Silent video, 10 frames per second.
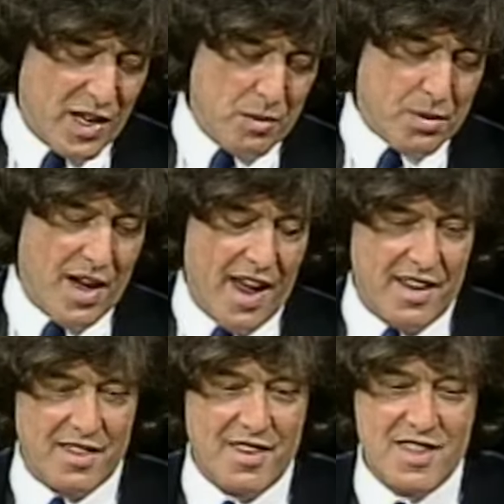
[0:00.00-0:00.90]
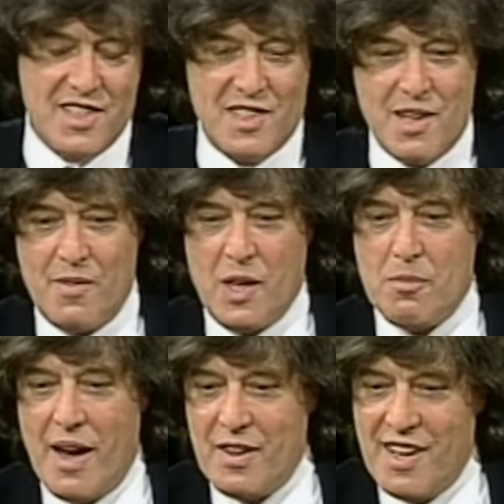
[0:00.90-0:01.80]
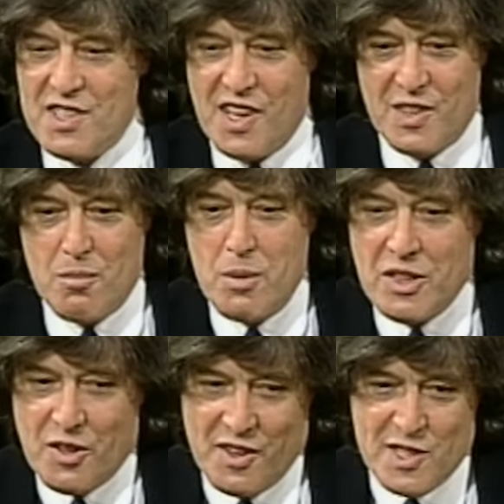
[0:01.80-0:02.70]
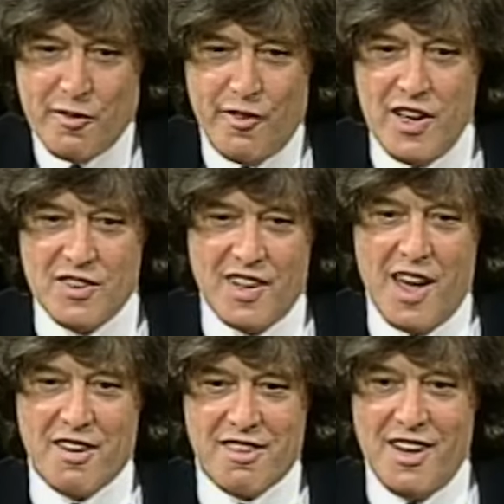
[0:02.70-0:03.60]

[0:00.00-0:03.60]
Jack O'Brien, yeah. said something about let's get the meat on its feet, and I